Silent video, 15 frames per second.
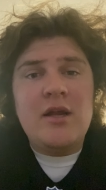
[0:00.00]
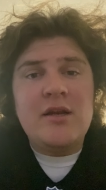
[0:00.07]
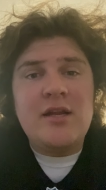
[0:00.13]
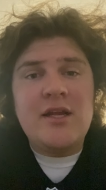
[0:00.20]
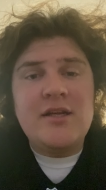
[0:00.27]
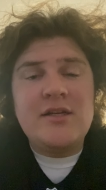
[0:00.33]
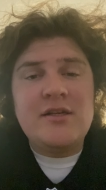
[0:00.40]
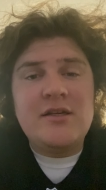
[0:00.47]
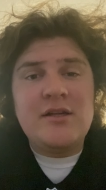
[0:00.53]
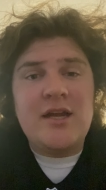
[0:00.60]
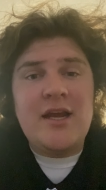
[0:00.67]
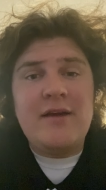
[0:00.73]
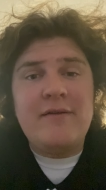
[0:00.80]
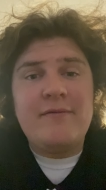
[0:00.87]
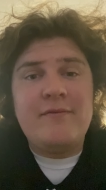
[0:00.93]
They
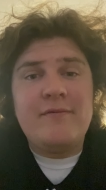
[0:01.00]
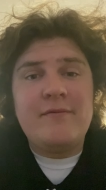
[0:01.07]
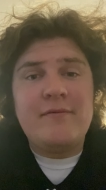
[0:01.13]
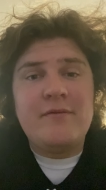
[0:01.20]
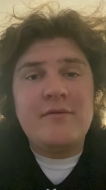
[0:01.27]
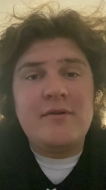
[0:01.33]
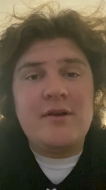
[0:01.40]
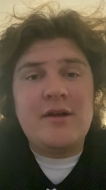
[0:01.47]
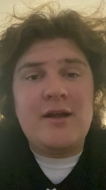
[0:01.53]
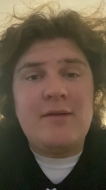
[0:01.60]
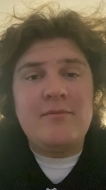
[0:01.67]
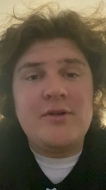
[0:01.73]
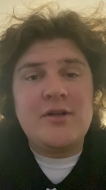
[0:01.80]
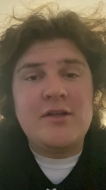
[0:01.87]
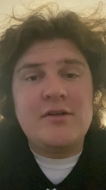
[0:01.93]
have,
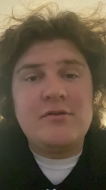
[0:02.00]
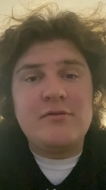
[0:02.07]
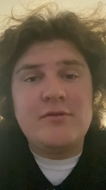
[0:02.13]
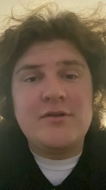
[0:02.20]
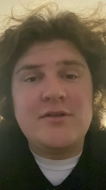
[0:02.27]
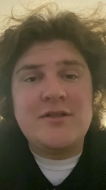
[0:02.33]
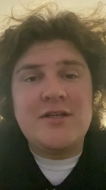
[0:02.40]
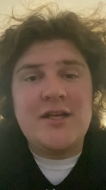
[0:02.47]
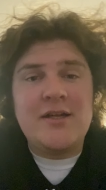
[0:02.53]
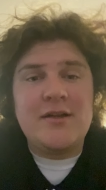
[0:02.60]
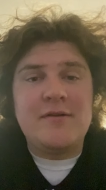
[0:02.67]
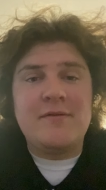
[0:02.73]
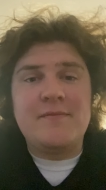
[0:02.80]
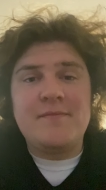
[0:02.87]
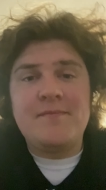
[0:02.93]
I'm going to get to it in a
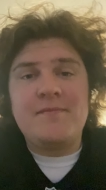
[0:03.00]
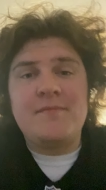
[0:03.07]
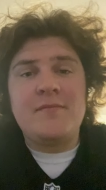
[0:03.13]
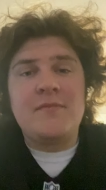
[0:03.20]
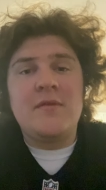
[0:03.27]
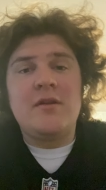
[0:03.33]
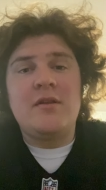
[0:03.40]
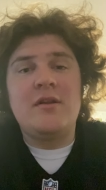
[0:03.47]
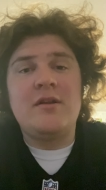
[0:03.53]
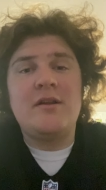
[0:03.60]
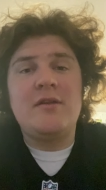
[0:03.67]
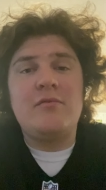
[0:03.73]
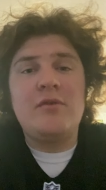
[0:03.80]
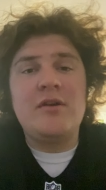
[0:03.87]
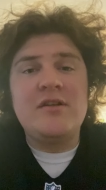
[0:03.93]
second. Then
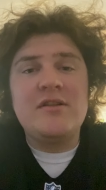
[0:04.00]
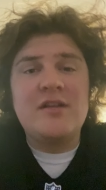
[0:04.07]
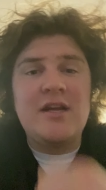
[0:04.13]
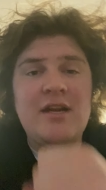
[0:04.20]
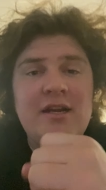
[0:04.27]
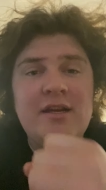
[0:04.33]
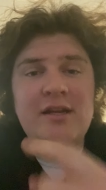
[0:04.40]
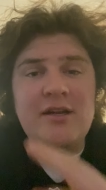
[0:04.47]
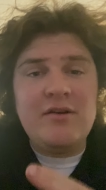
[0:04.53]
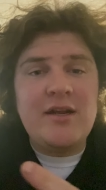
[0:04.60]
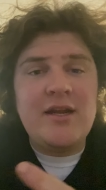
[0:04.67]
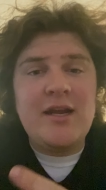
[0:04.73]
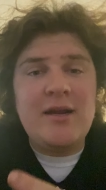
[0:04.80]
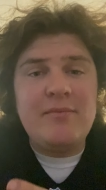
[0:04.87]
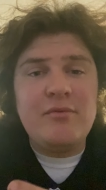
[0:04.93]
they re signed
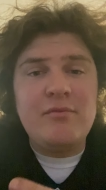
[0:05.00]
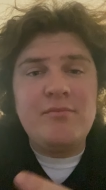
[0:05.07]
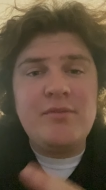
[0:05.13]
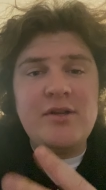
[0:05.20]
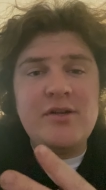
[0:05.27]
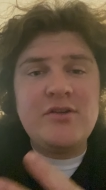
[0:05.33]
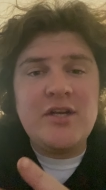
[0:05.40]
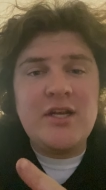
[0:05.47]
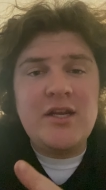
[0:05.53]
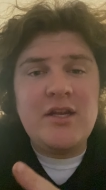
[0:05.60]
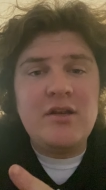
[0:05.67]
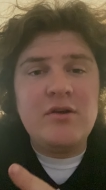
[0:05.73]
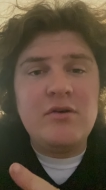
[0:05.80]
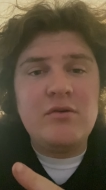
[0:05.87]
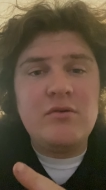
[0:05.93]
Eli Apple, BJ
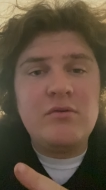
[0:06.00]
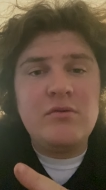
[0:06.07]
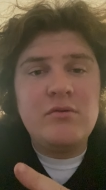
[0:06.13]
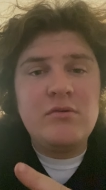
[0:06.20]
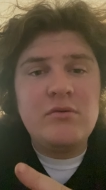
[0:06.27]
Hill,